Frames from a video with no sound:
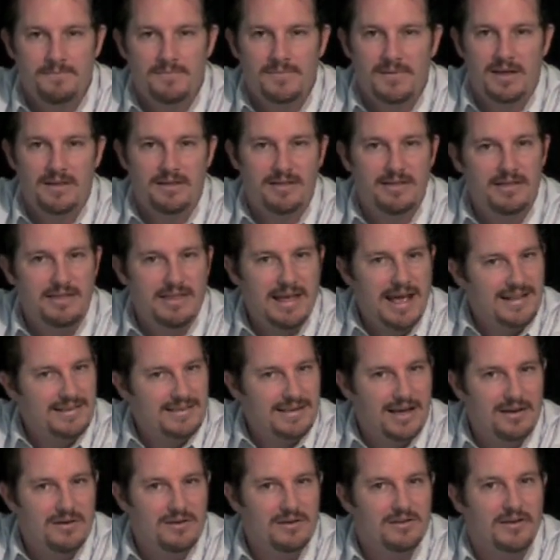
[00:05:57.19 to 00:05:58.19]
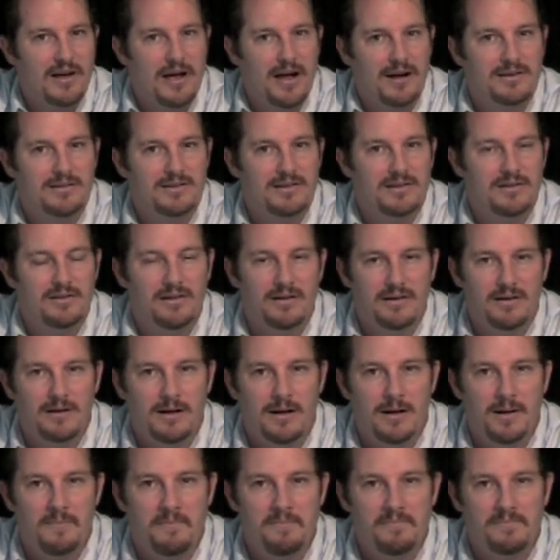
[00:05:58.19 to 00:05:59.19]
And that's how you talk to
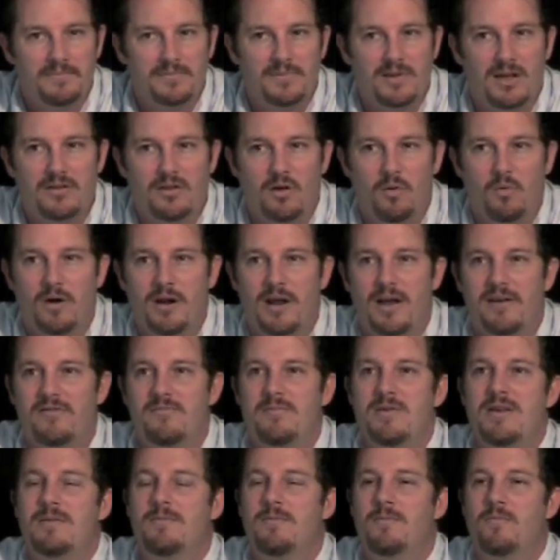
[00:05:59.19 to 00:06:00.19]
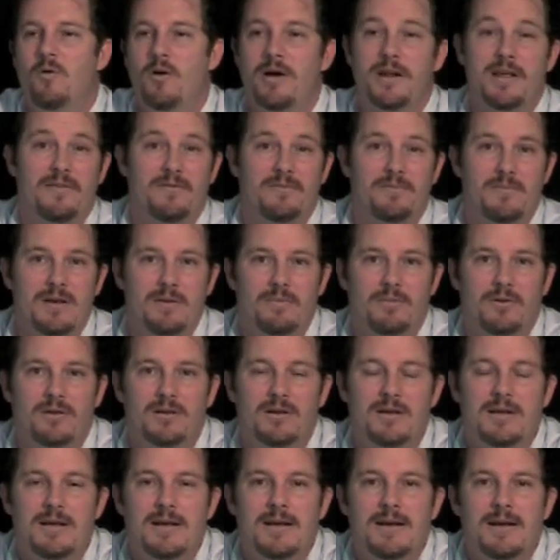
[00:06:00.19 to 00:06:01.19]
the what if
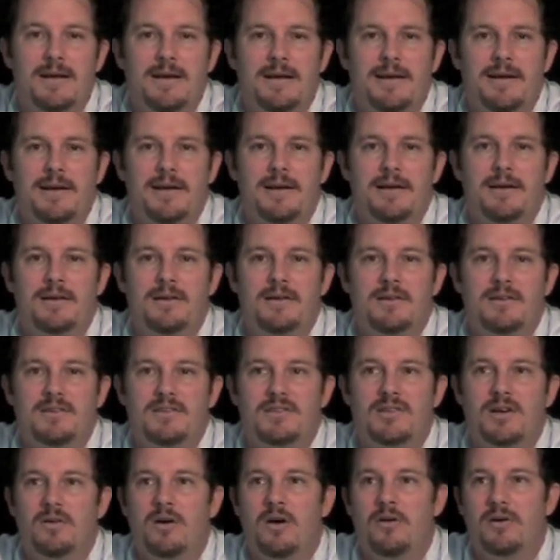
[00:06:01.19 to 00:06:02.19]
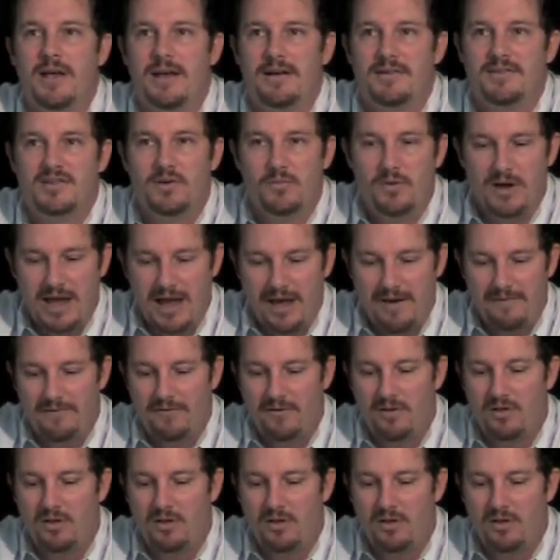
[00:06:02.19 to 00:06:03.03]
people. So, okay, so we have